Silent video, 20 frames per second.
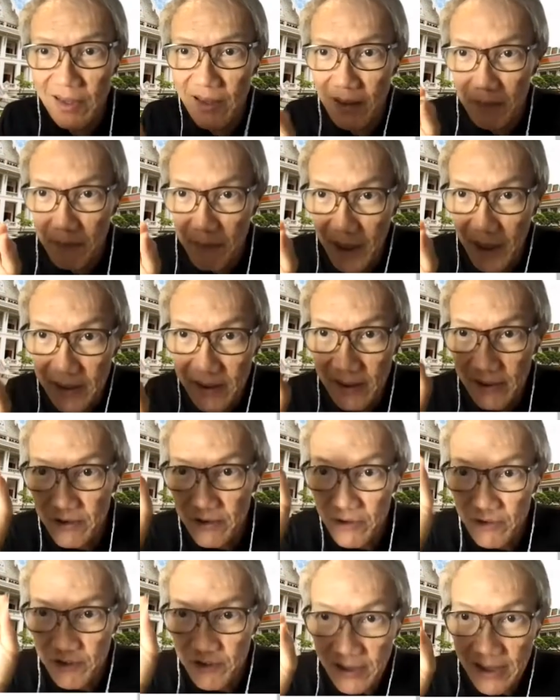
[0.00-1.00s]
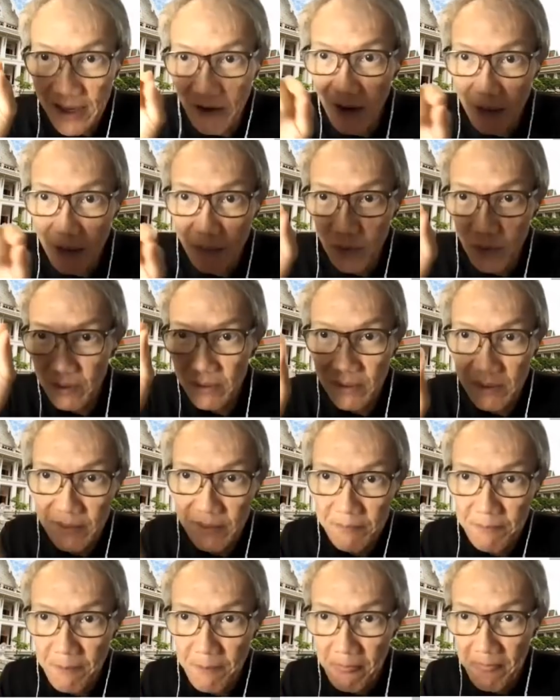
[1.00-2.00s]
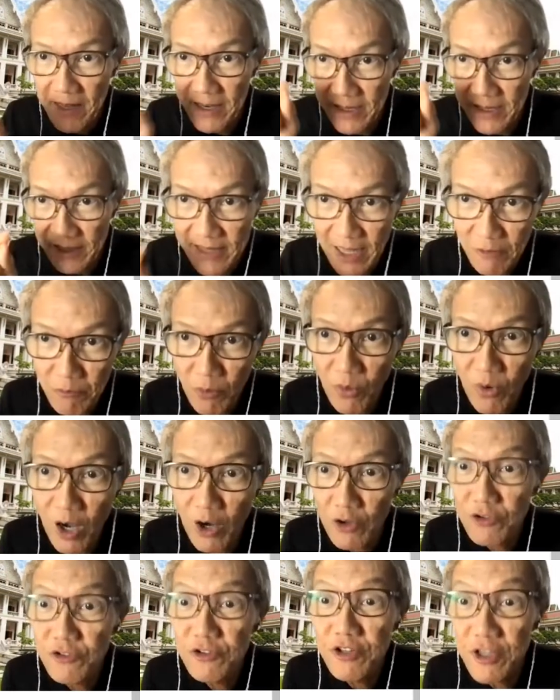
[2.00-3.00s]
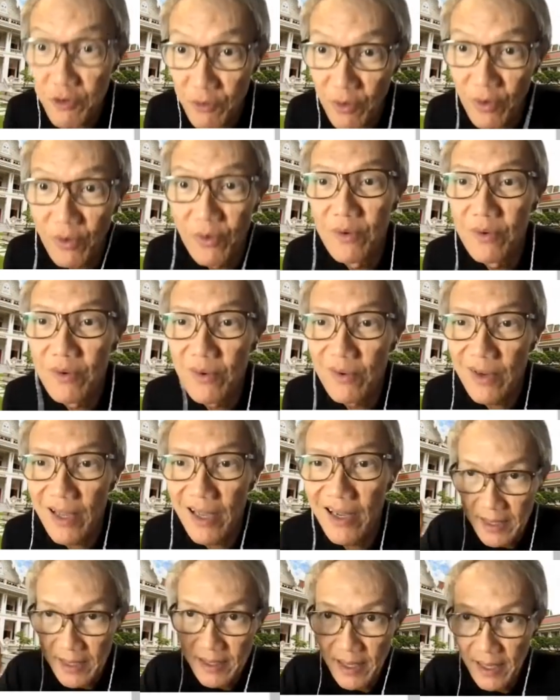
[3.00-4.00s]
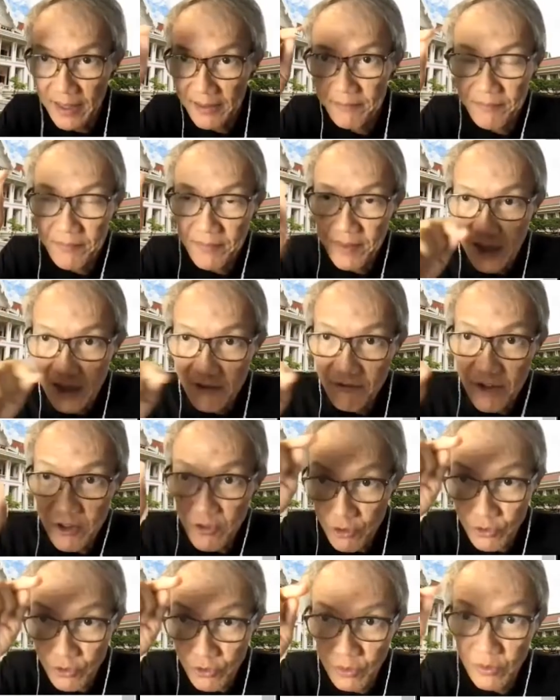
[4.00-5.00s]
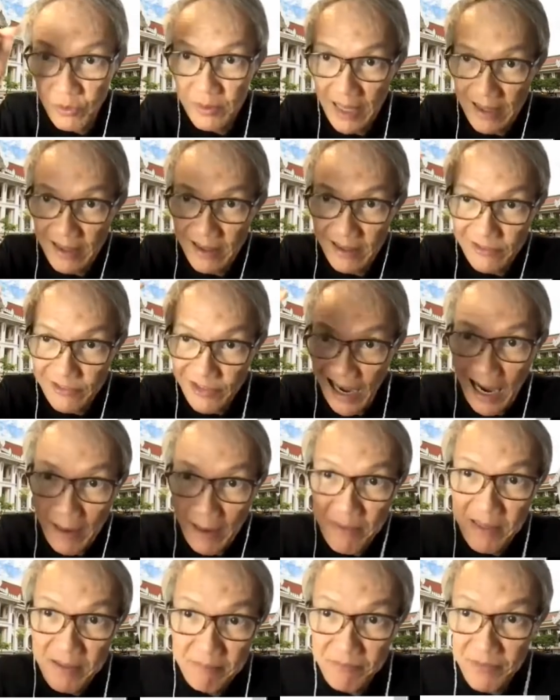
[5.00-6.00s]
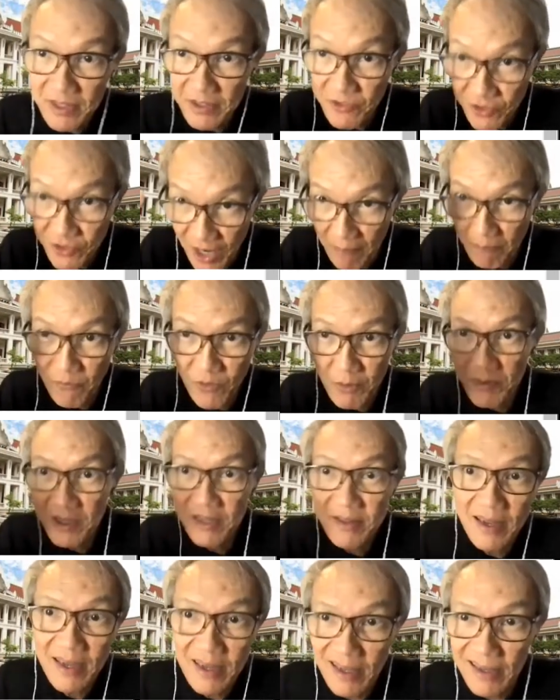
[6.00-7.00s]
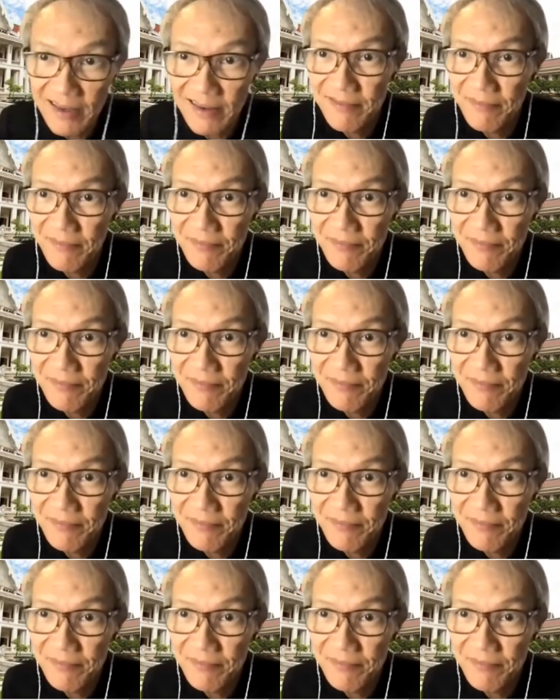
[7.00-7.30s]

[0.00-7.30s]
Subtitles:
but the signal output in the textbook called 0. Okay, and then if it's true, then the jump will be taken.